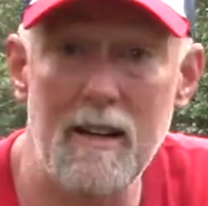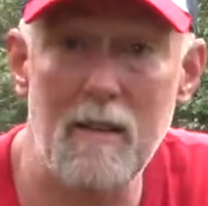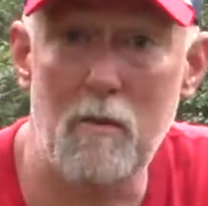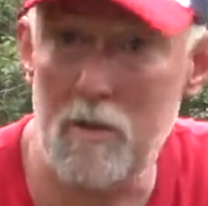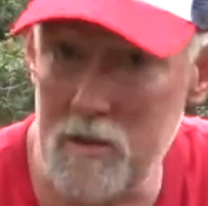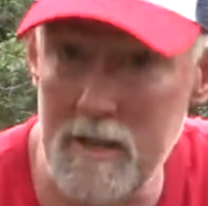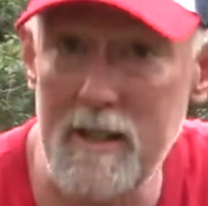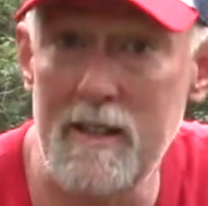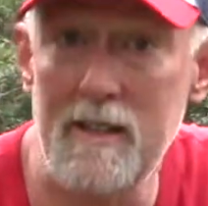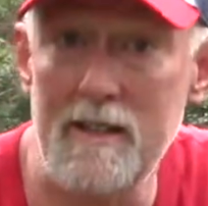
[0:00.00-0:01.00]
Once
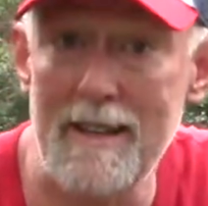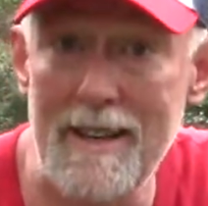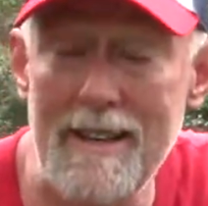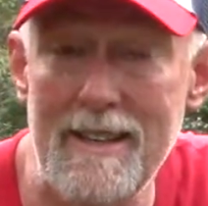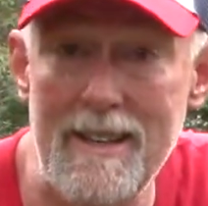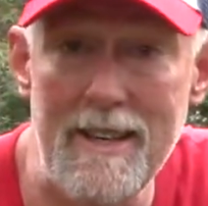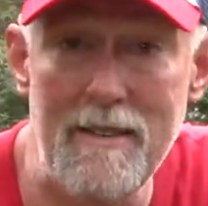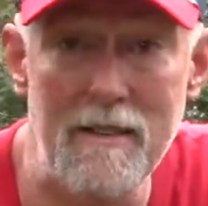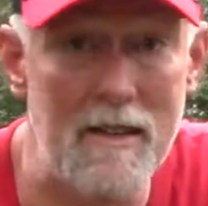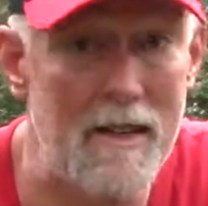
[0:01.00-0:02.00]
again, it's late in the
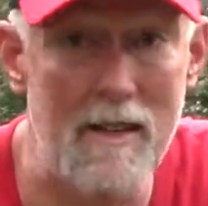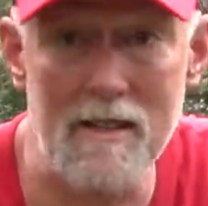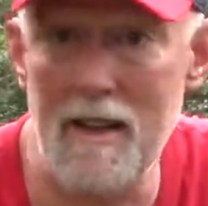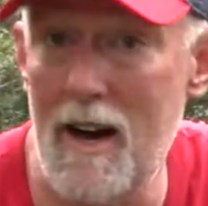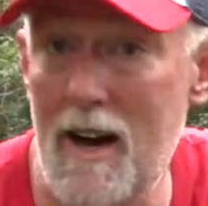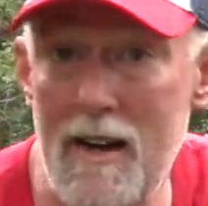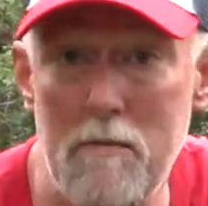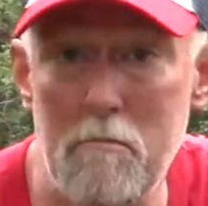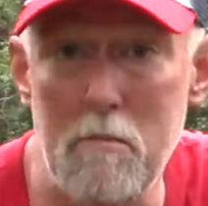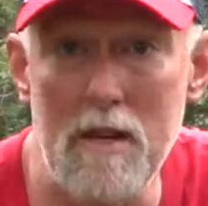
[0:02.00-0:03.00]
evening. It is hot
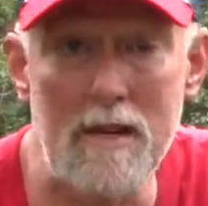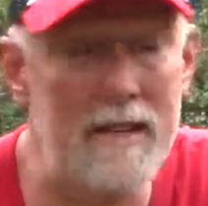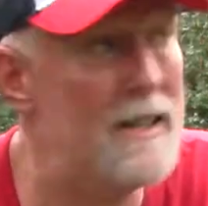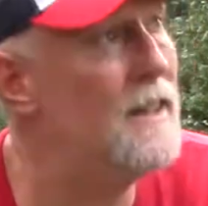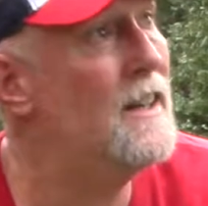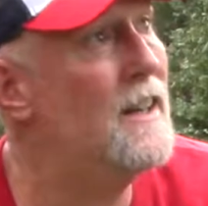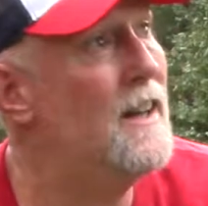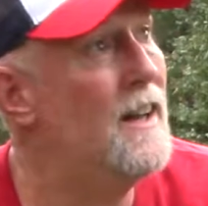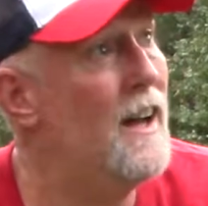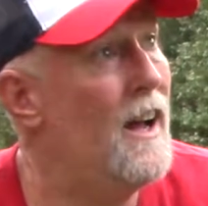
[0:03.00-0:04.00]
and muggy,
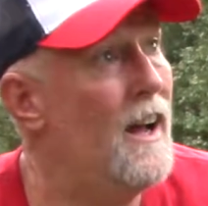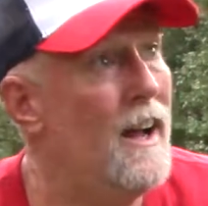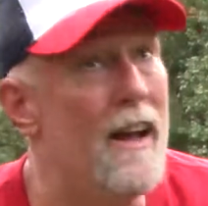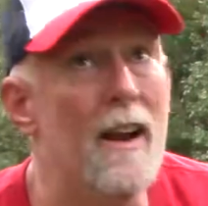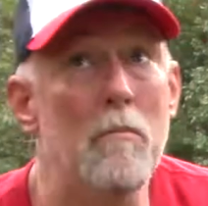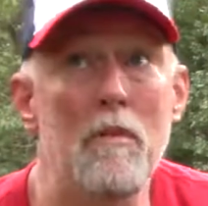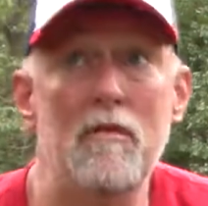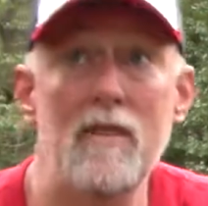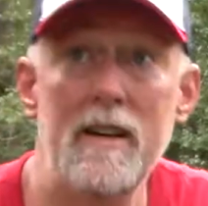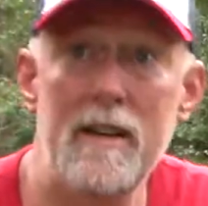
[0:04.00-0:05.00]
and I'm
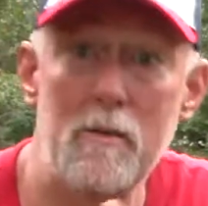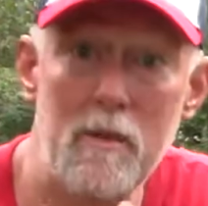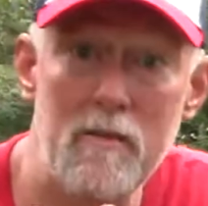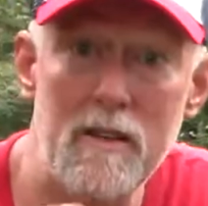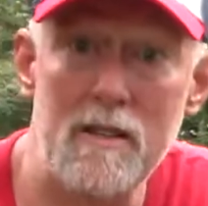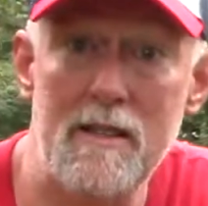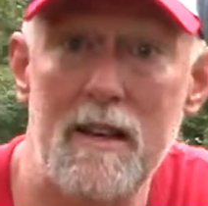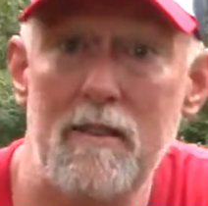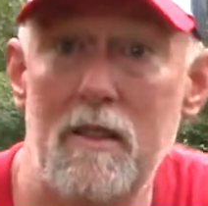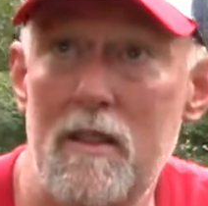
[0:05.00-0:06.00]
afraid we're fixing to
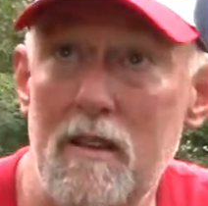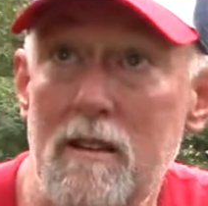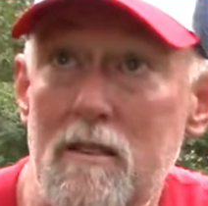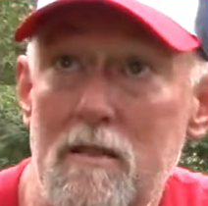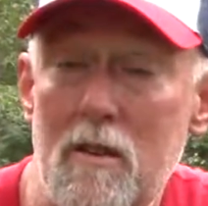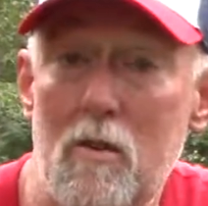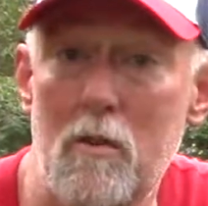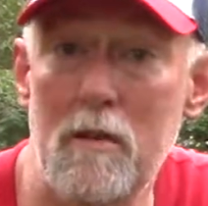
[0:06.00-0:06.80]
have a thunderstorm.